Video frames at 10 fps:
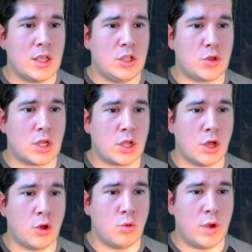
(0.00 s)
You can
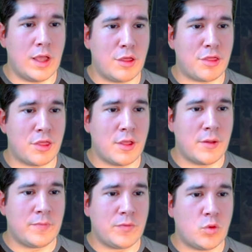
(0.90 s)
go with
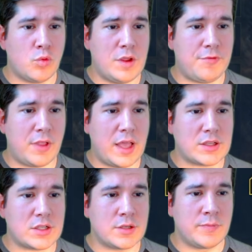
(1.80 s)

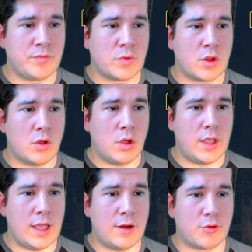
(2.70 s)
Reflex,
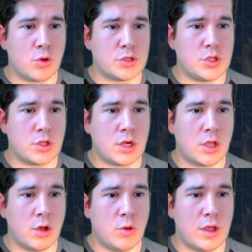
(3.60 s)
and of course you can
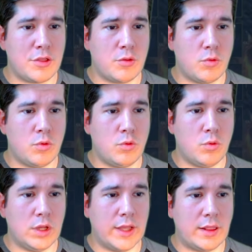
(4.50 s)
go with
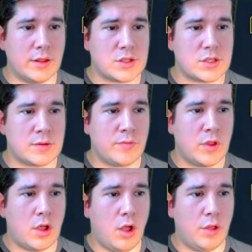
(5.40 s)
Relentless.
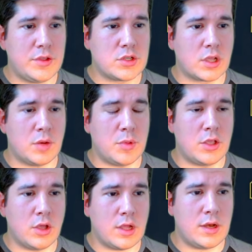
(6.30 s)
All these are going to be
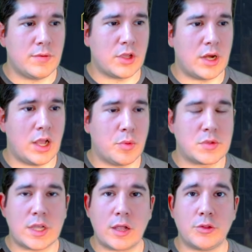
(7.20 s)
good. They're going to help him
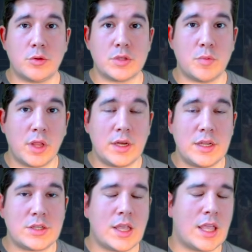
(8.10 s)
cycle through his
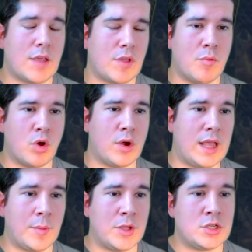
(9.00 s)
abilities, giving him more
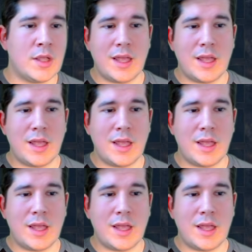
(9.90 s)
damage.